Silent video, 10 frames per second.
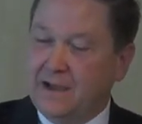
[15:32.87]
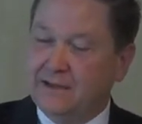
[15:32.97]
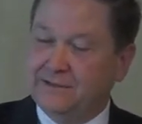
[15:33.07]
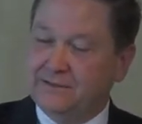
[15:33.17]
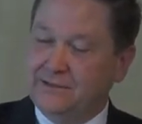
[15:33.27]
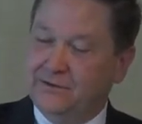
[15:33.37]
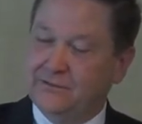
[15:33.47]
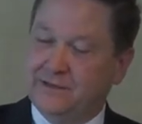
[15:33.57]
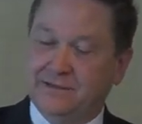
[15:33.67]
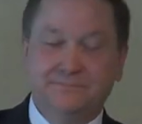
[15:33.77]

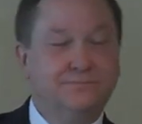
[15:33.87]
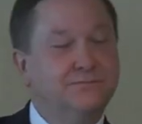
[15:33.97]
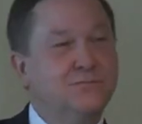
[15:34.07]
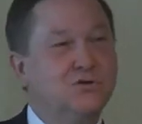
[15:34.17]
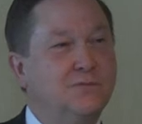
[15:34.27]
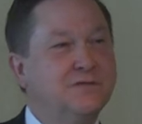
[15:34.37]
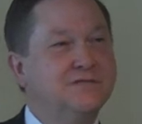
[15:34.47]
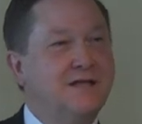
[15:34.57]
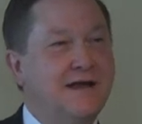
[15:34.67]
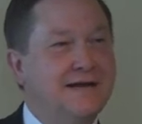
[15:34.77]
the
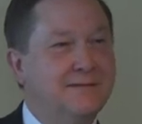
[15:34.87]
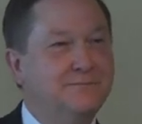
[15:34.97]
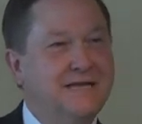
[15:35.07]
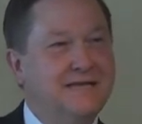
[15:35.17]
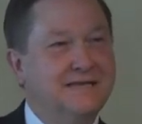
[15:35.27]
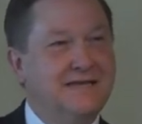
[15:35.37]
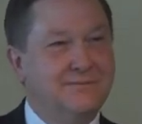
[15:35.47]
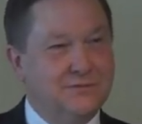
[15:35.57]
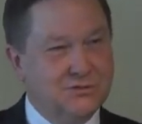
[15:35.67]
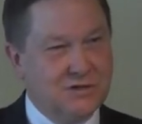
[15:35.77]
Germans line up
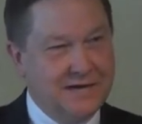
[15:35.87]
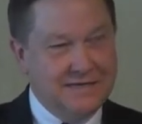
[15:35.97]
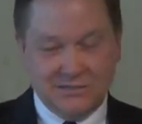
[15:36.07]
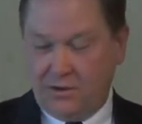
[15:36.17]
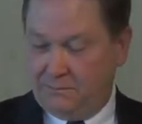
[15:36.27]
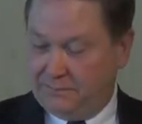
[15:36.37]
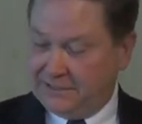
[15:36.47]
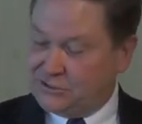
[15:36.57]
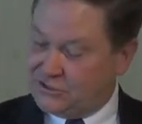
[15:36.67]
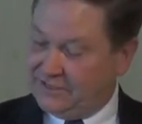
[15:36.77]
neatly, the Chinese all
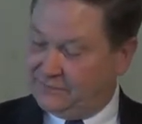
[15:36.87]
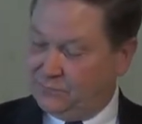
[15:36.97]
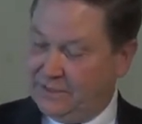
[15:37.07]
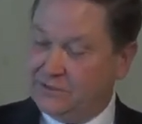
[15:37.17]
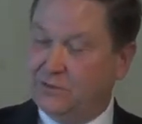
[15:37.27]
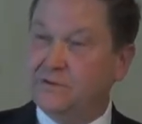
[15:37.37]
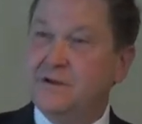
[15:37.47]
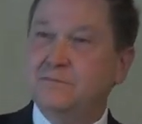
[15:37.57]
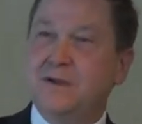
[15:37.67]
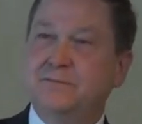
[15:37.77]
bunched at the window.
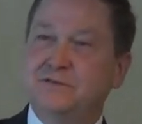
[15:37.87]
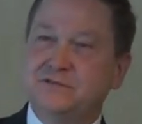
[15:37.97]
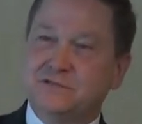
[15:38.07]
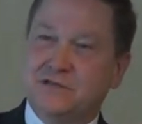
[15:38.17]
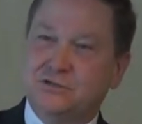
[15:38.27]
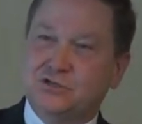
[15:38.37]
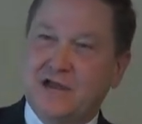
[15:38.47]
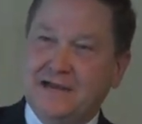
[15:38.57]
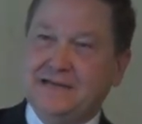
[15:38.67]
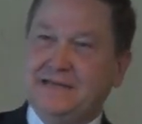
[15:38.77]
Remember, this is a
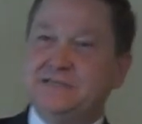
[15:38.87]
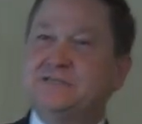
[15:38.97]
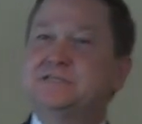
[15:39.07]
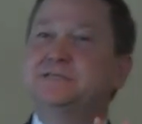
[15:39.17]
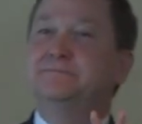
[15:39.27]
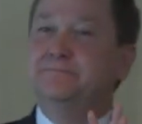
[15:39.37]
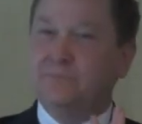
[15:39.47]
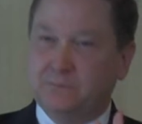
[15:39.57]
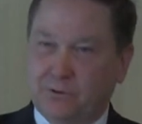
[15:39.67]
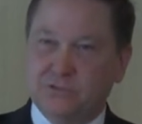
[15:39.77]
Chinese
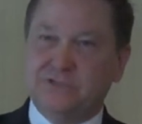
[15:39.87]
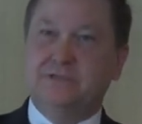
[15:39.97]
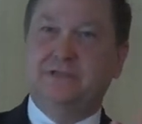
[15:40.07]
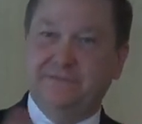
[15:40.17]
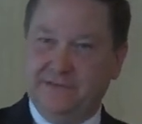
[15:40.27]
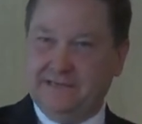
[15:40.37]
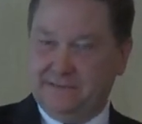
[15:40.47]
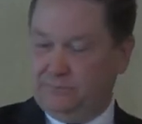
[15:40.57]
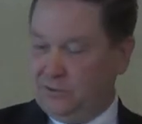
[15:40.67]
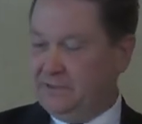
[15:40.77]
person living
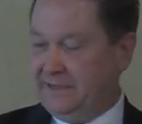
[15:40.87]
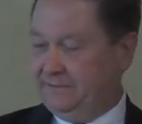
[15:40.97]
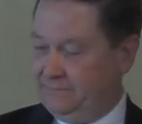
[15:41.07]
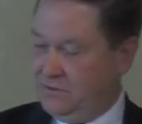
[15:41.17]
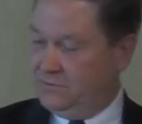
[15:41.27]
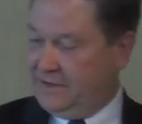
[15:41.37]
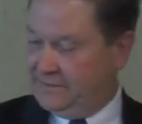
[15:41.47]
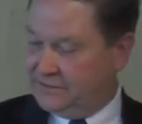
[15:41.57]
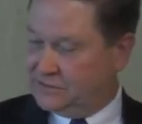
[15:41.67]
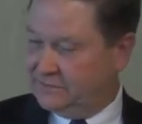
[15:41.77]
in Berlin, okay,
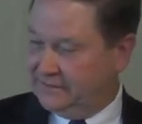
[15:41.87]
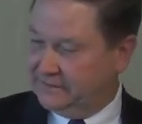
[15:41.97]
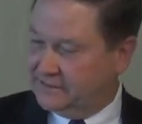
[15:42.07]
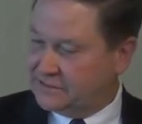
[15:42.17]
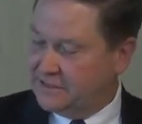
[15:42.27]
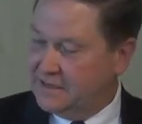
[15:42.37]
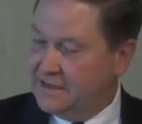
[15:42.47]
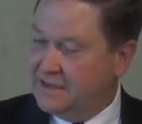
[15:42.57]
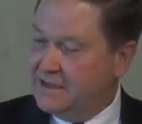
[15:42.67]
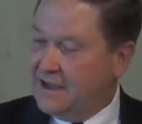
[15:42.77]
that's doing this.
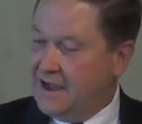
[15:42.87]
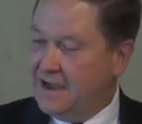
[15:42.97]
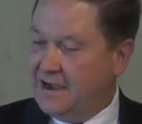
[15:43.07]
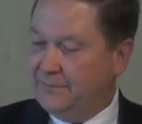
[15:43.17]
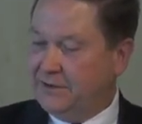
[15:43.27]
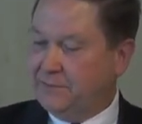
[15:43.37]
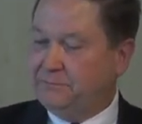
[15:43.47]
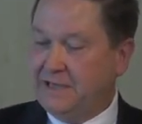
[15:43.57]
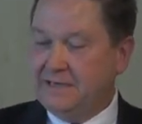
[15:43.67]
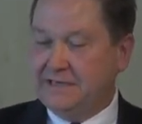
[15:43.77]
How about
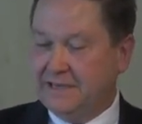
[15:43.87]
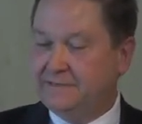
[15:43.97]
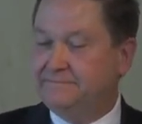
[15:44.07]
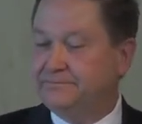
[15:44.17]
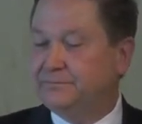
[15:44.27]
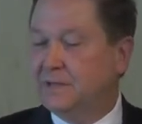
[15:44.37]
opinion?